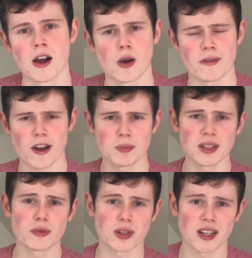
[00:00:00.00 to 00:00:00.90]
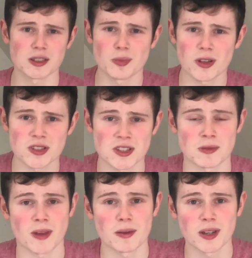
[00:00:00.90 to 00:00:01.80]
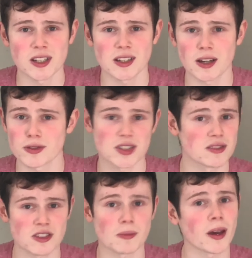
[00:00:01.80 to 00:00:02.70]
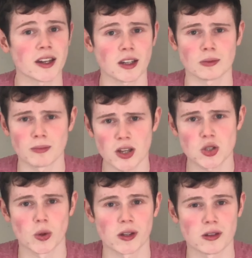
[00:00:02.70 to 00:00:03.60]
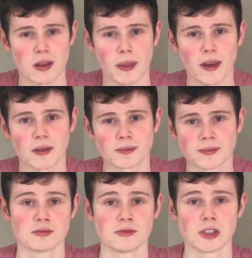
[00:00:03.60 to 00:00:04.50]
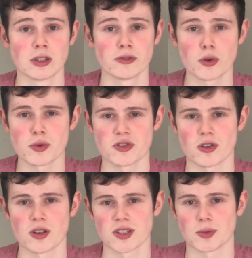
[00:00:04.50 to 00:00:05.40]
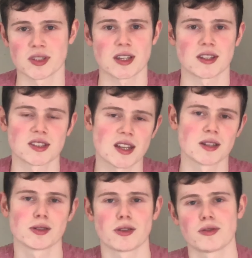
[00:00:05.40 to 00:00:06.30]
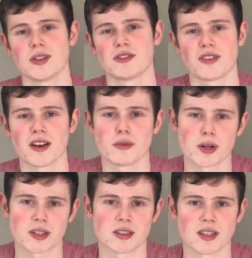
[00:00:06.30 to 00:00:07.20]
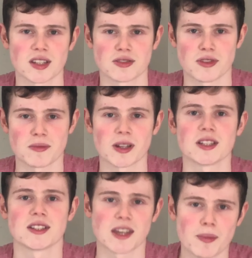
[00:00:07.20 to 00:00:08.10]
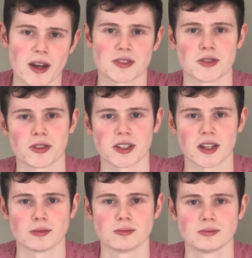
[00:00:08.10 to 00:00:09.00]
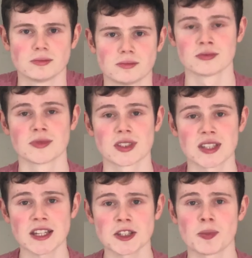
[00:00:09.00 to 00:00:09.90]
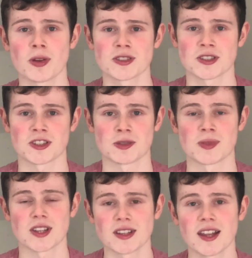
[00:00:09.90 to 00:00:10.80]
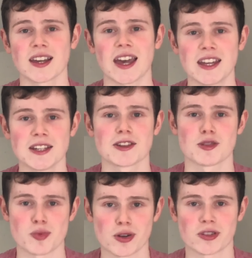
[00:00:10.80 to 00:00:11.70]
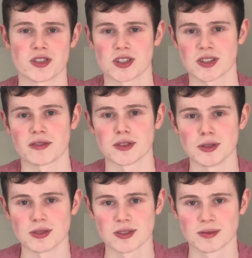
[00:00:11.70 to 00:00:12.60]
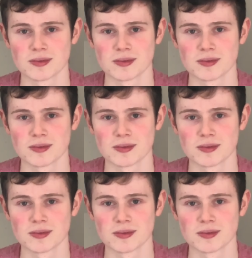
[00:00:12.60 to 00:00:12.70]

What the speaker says: However, I believe when I deposited my money, I received it in my account much quicker than that. For withdrawals, it will take the standard 3 to 5 working days for the money to get back to your account. Stake's deposit system is unlike any other brokerages I've used.